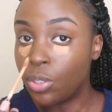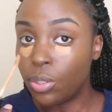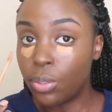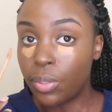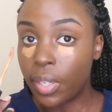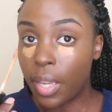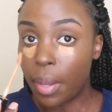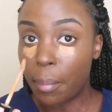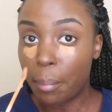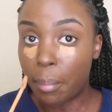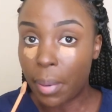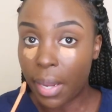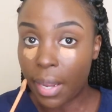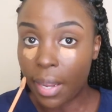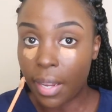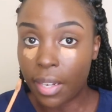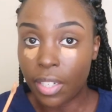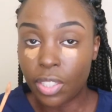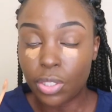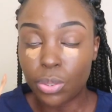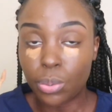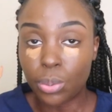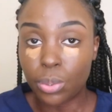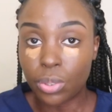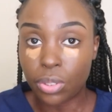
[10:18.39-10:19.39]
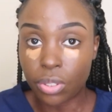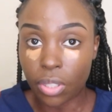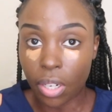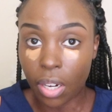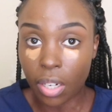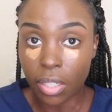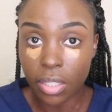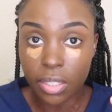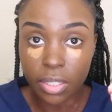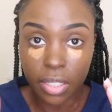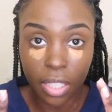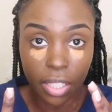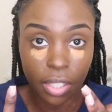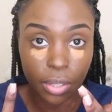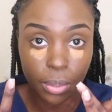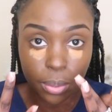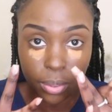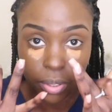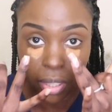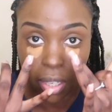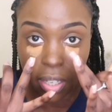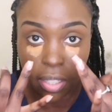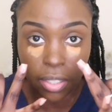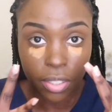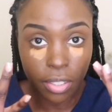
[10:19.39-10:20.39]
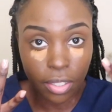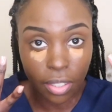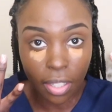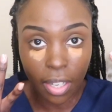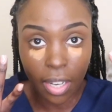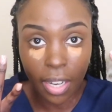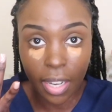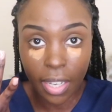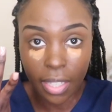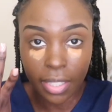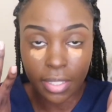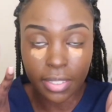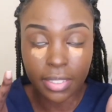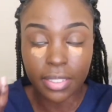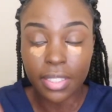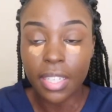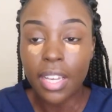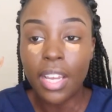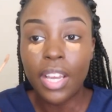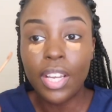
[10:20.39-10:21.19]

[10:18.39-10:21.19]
You'll get bags or dark circles under your eyes,